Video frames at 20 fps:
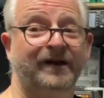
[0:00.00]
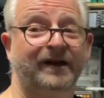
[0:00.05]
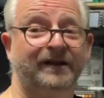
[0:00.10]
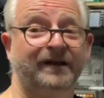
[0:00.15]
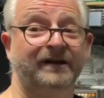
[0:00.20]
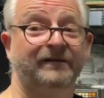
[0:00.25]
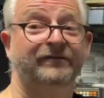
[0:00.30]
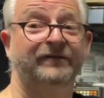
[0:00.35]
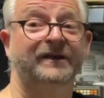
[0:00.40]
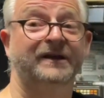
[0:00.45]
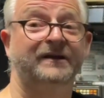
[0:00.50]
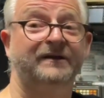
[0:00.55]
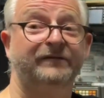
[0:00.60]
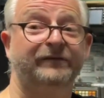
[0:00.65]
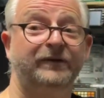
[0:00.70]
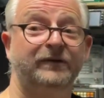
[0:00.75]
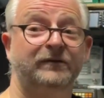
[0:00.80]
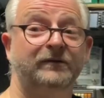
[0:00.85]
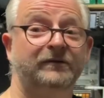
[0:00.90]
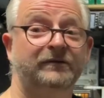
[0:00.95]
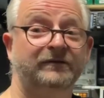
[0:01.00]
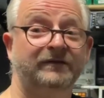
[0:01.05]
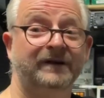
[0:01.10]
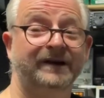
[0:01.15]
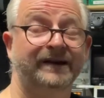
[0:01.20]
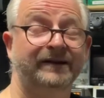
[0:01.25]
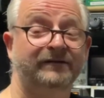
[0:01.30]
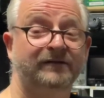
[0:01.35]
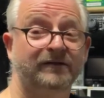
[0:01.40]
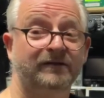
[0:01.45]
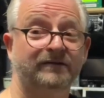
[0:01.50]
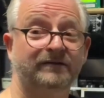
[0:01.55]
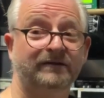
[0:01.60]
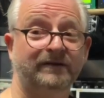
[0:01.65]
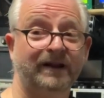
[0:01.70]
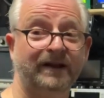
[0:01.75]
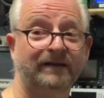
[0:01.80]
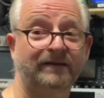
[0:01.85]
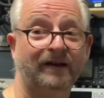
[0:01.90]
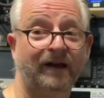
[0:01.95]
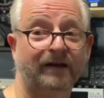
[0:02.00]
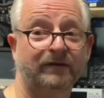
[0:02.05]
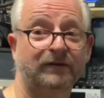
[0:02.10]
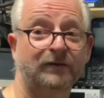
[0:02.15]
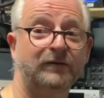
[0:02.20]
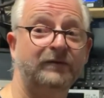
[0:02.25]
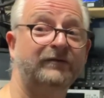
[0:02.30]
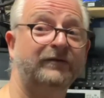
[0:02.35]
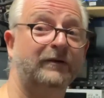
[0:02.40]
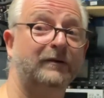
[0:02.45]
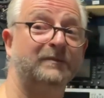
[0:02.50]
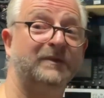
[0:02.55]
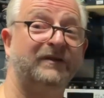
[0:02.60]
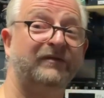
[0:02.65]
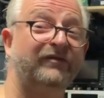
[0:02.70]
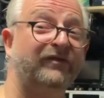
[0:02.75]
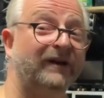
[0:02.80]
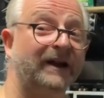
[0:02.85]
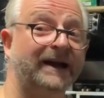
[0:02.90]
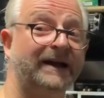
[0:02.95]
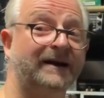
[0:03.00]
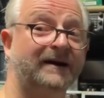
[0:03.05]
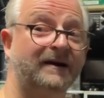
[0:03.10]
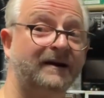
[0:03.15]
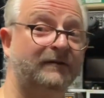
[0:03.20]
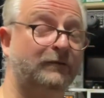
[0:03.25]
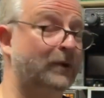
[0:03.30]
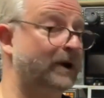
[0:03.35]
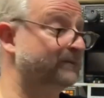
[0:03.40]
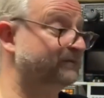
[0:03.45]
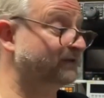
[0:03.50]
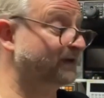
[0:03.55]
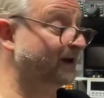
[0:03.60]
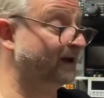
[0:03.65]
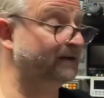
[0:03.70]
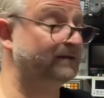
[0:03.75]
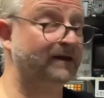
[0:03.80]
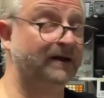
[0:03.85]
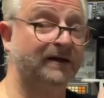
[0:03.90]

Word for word: I have here a few screenshots that I took from the FLIR website.